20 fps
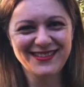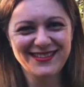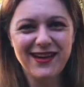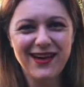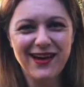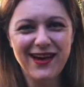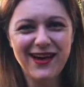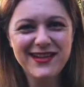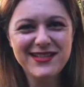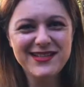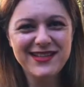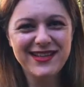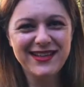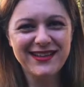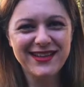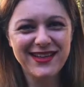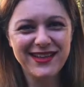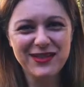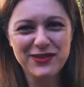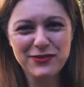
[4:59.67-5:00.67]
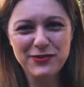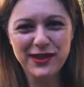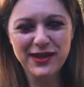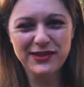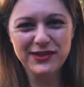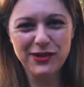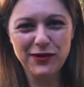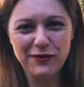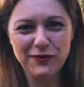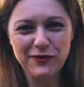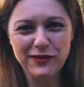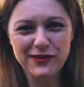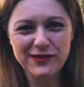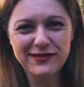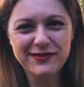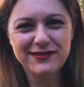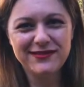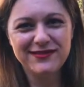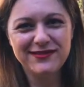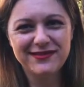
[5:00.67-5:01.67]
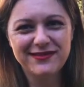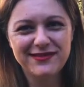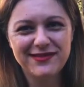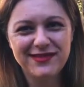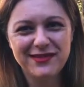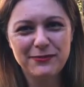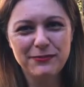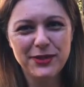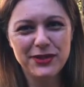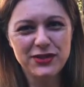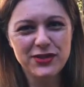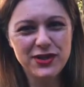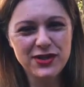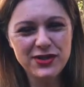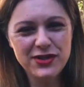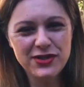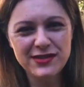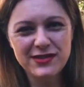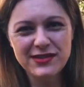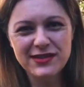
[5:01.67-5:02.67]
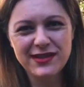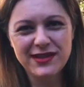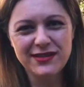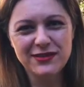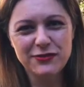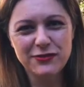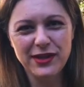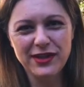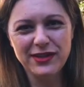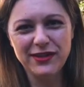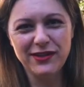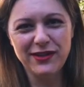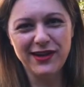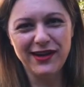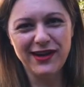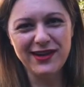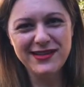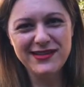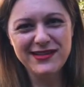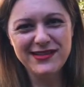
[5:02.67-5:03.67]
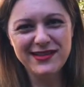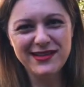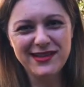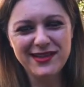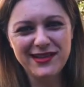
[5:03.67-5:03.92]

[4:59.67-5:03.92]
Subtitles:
Eyes can get tricked often. Magicians can trick your eyes,